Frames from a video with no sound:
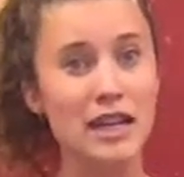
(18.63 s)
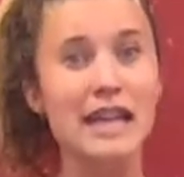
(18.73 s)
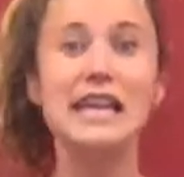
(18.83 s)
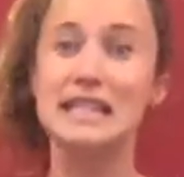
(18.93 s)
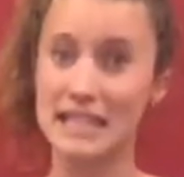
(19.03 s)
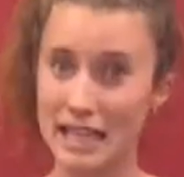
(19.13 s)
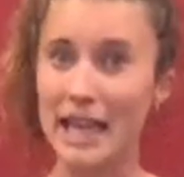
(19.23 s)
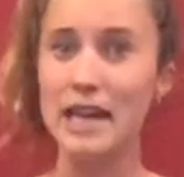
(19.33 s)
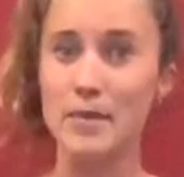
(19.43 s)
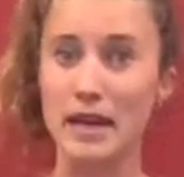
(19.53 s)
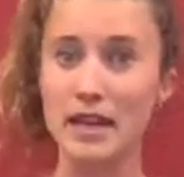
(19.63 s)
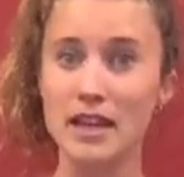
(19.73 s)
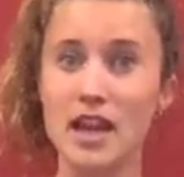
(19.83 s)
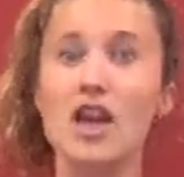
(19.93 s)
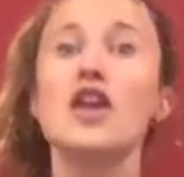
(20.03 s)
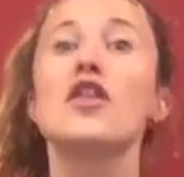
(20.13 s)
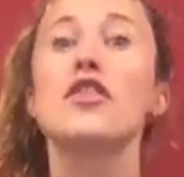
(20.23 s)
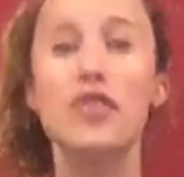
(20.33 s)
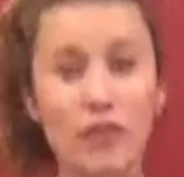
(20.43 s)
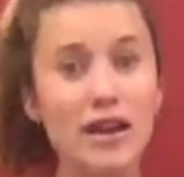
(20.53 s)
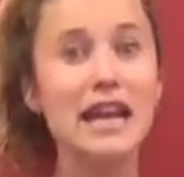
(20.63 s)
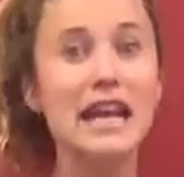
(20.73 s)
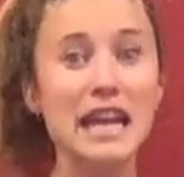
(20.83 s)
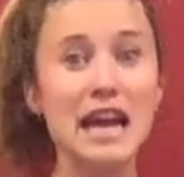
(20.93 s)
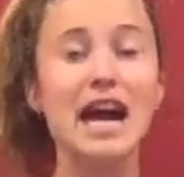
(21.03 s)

Exclaiming, 3.